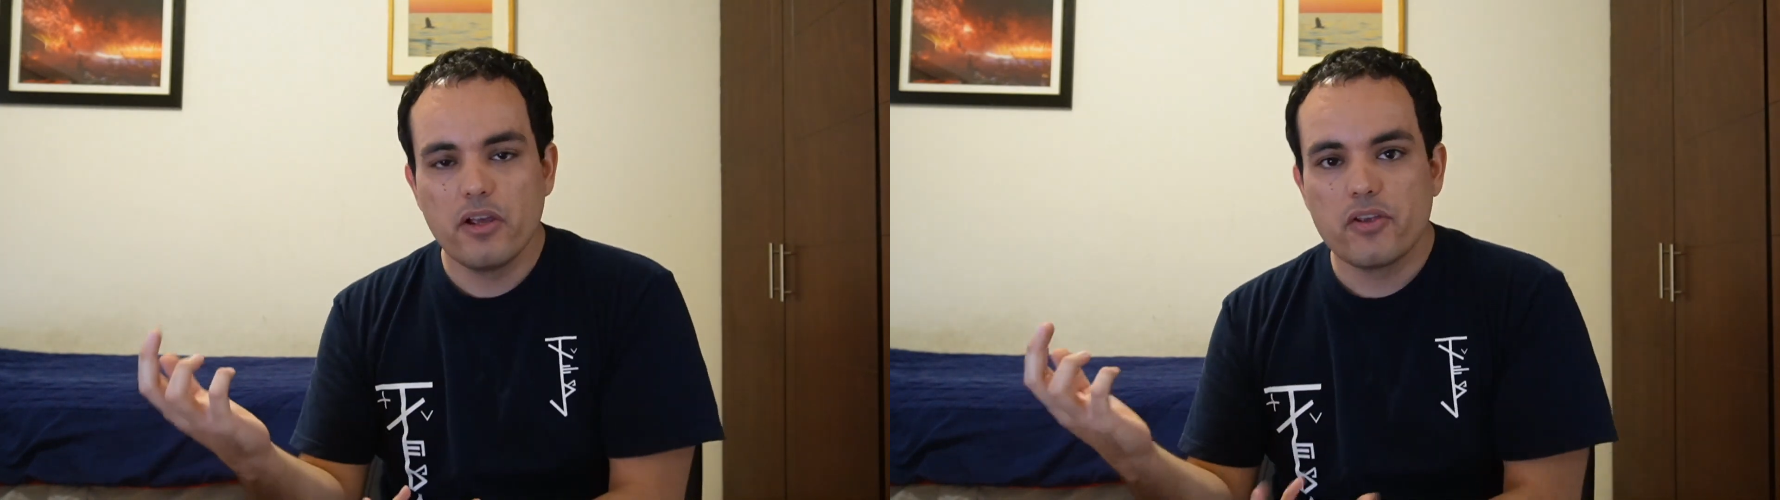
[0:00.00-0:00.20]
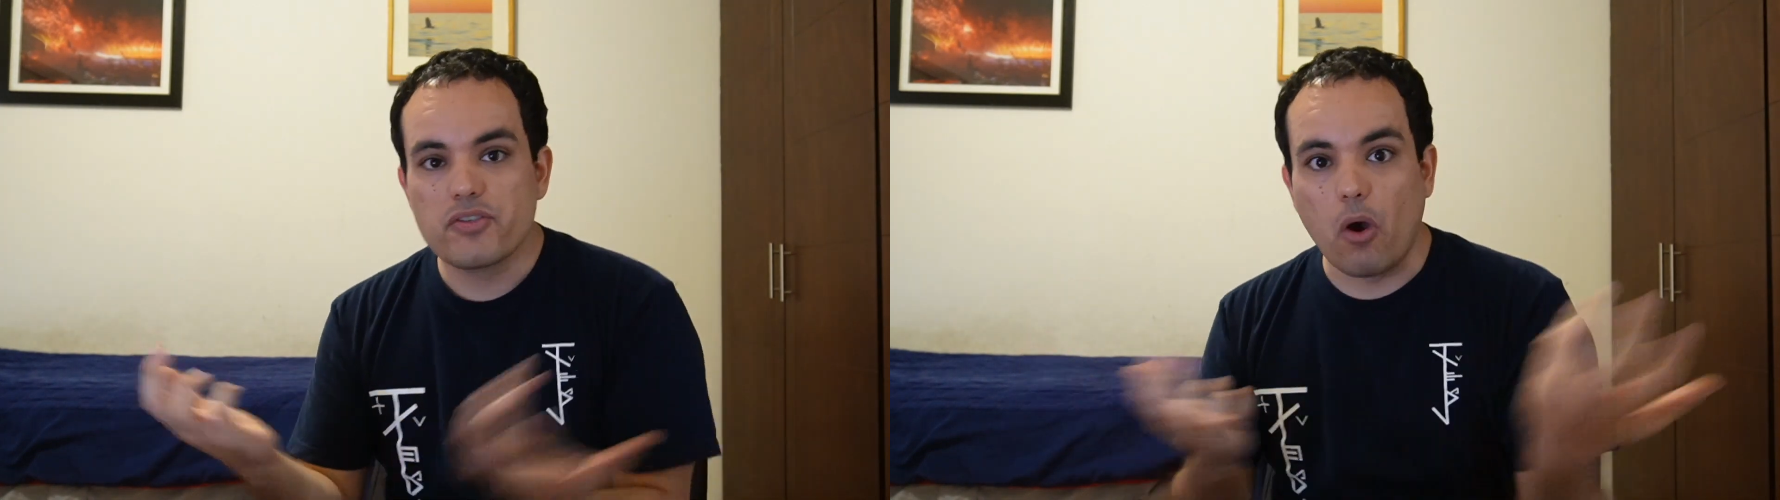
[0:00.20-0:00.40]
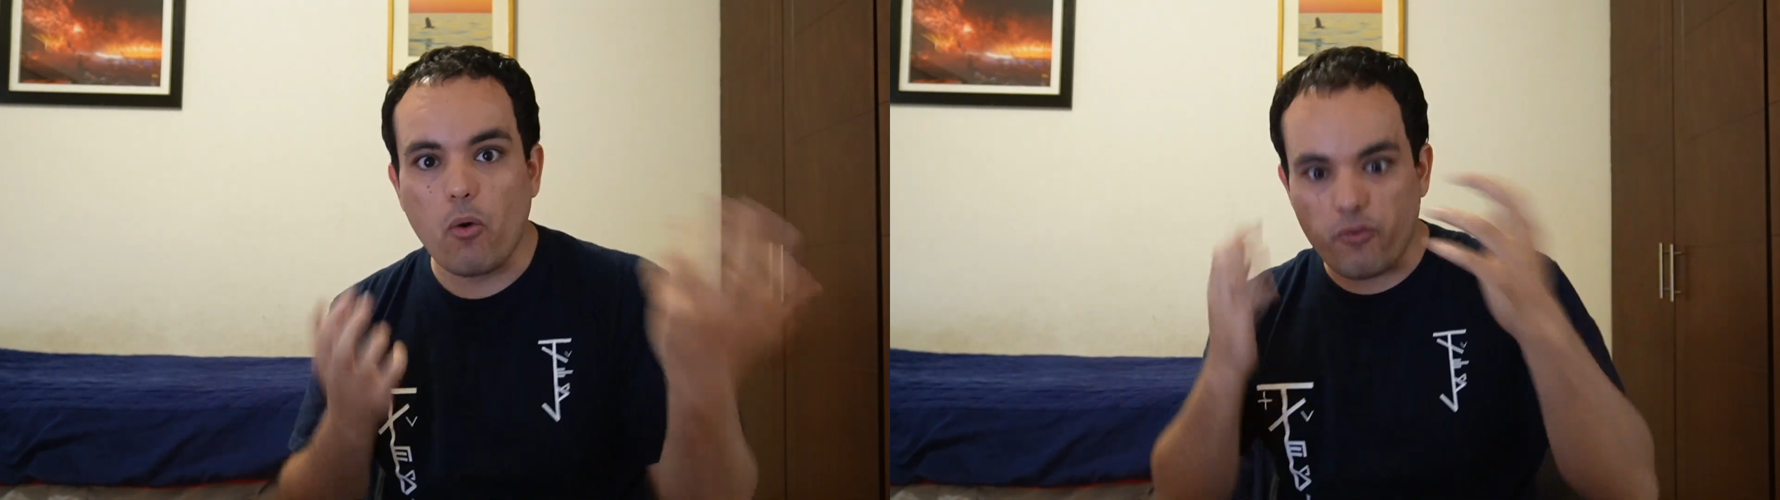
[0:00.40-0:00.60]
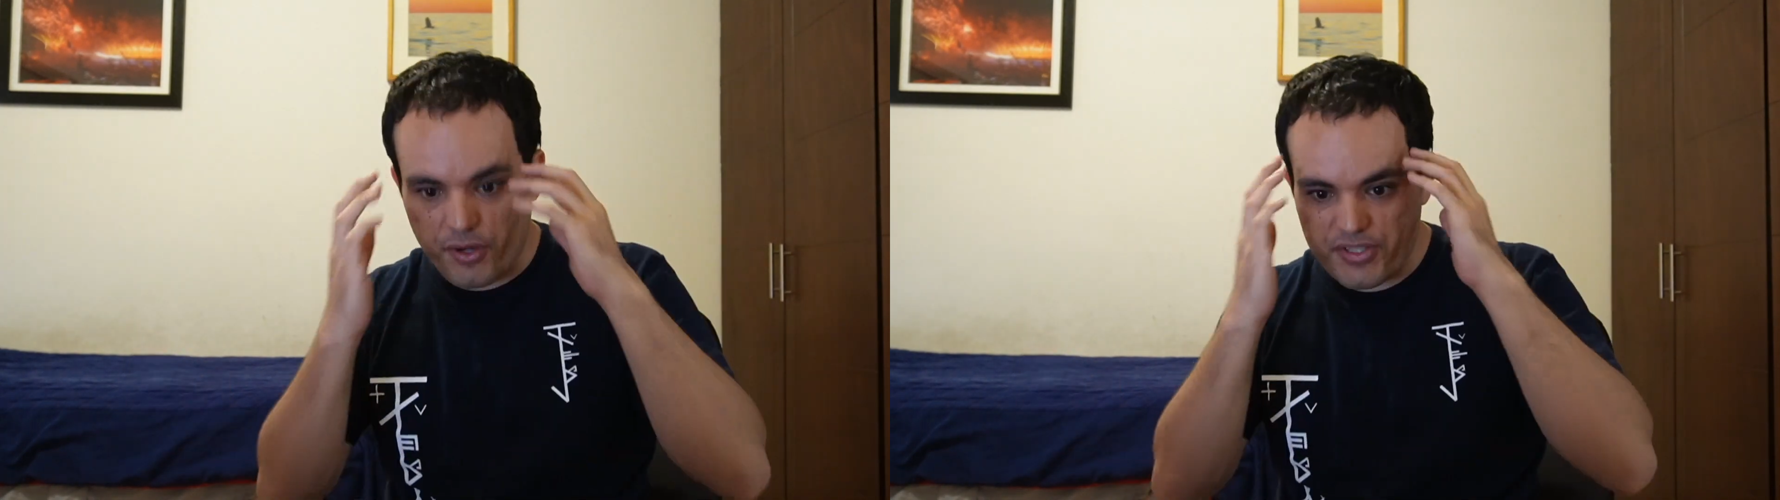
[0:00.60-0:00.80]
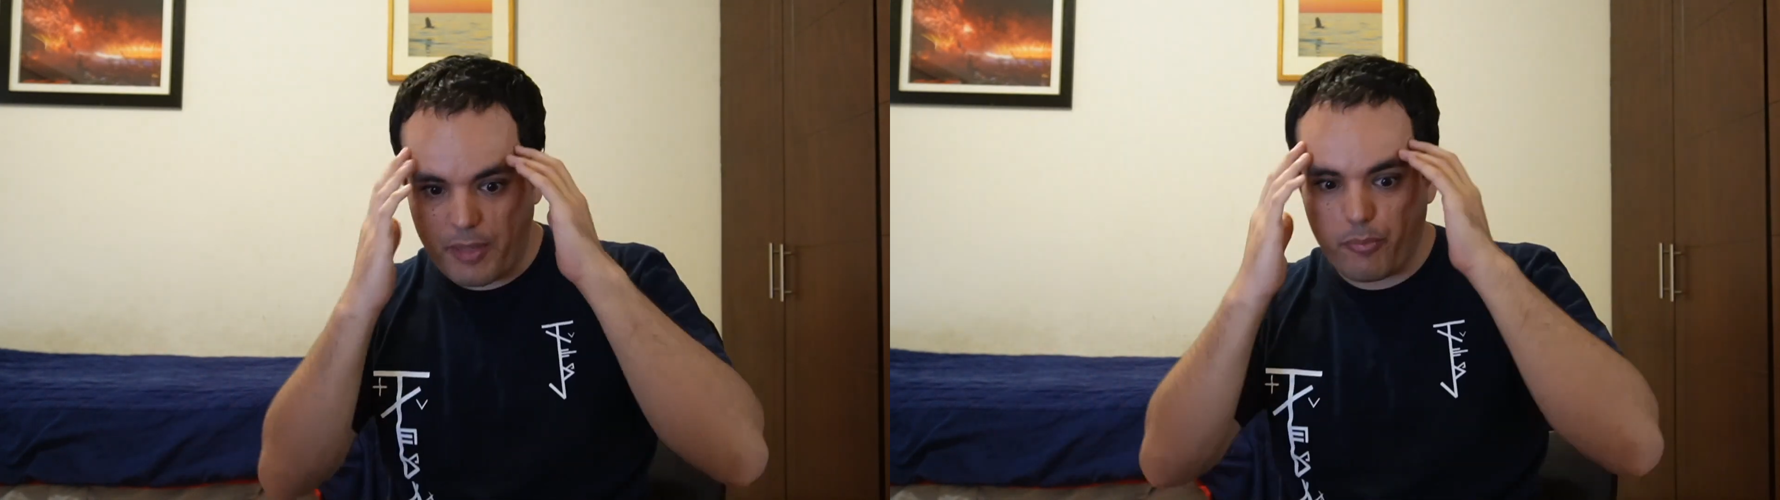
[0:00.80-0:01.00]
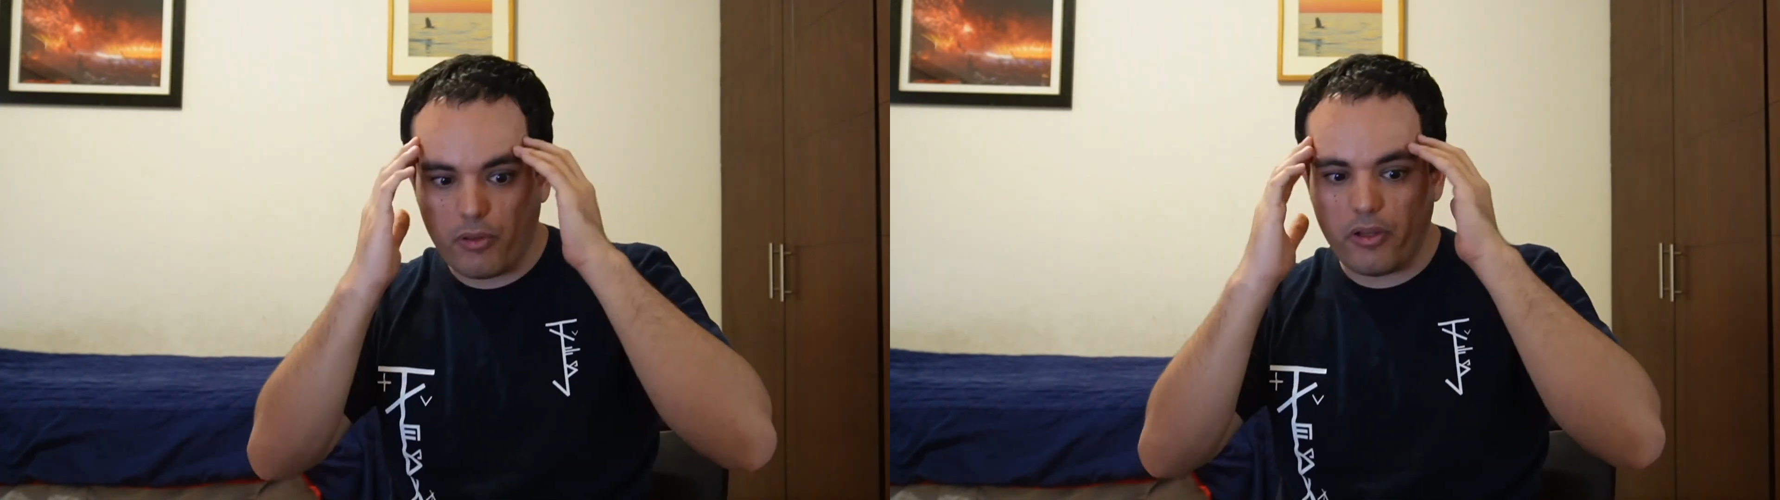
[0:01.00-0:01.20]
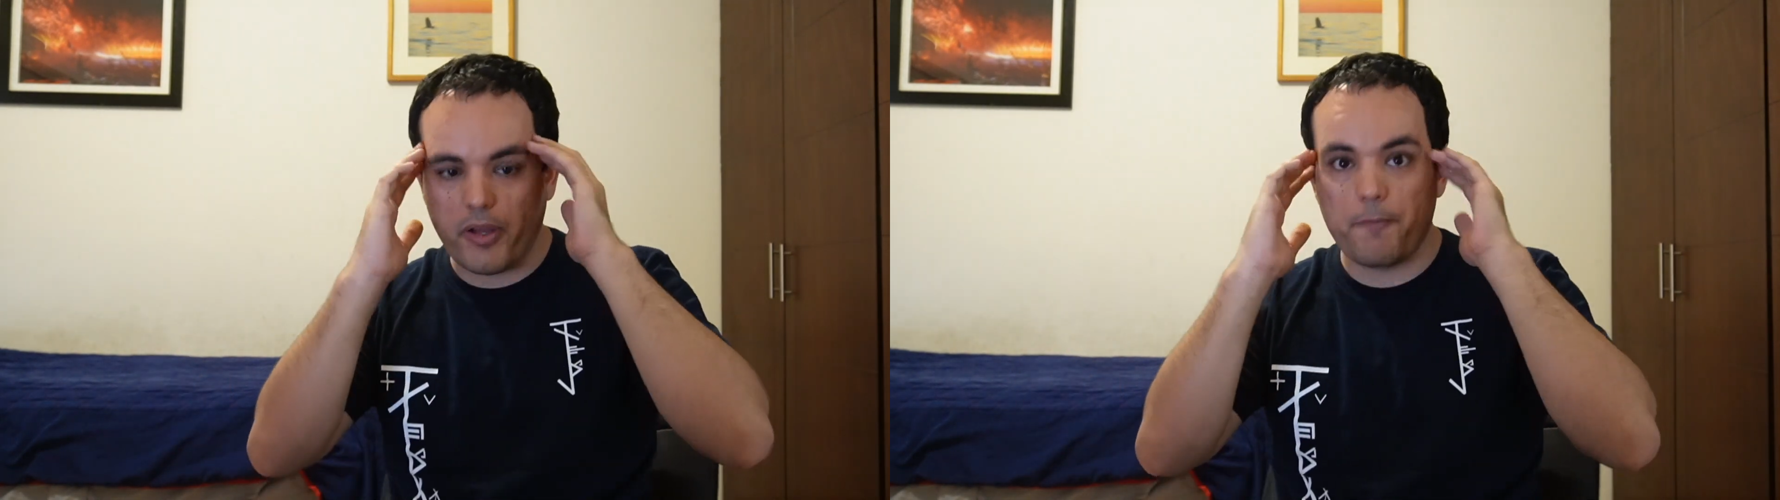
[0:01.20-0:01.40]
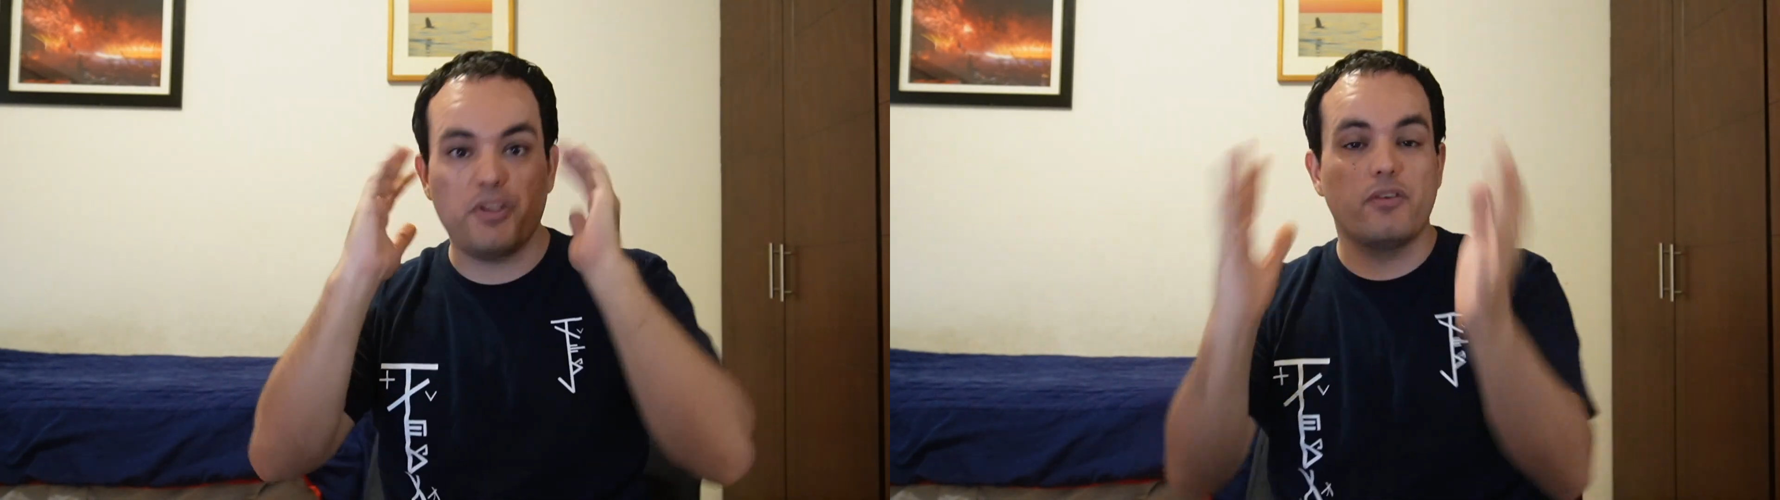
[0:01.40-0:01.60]
So, for example,
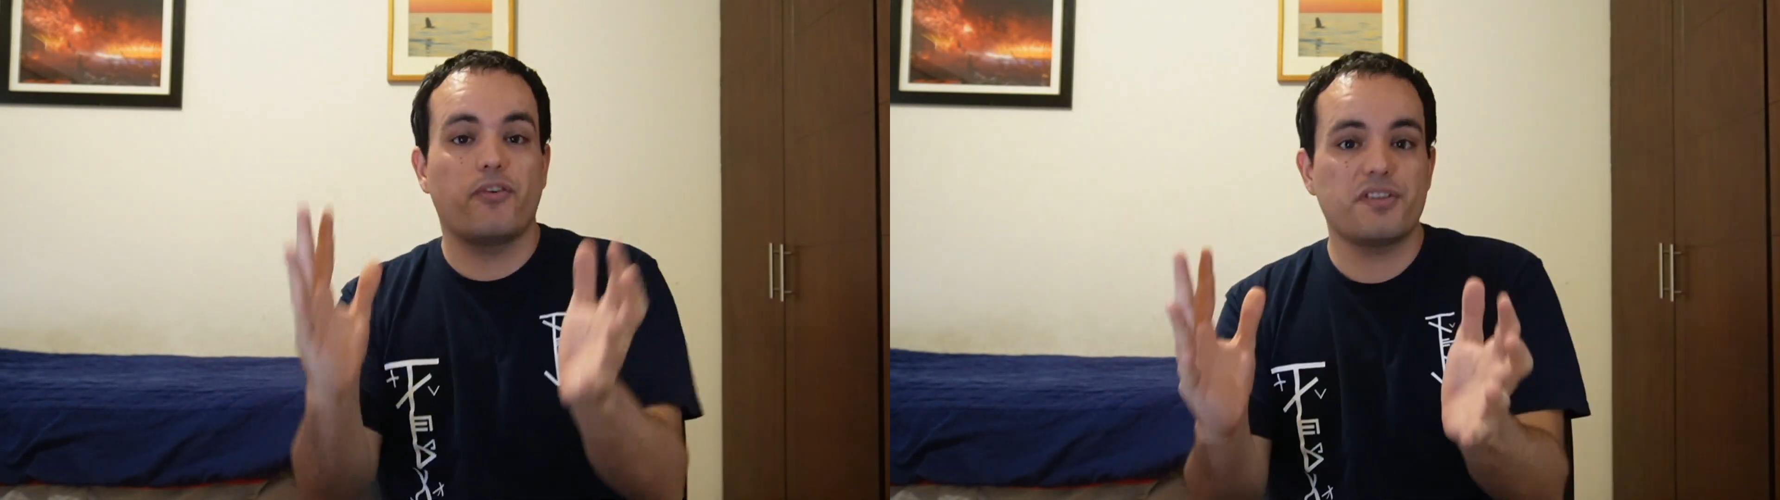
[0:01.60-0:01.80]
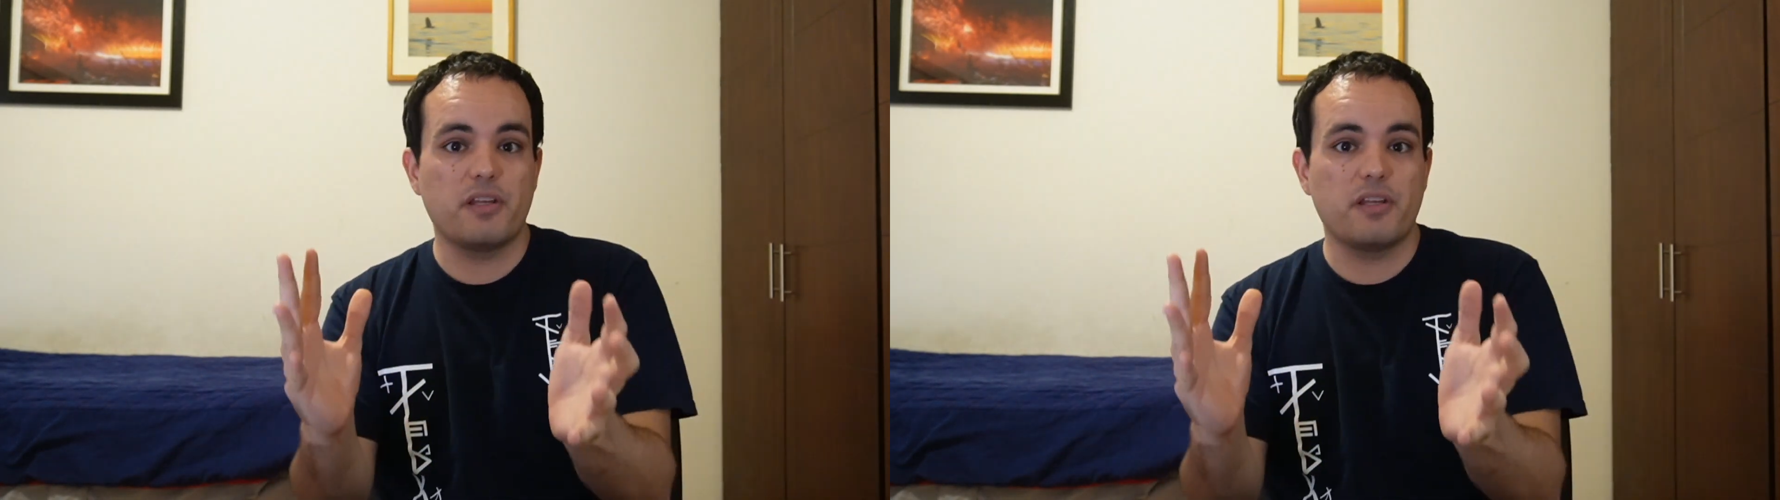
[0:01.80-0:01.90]
in the first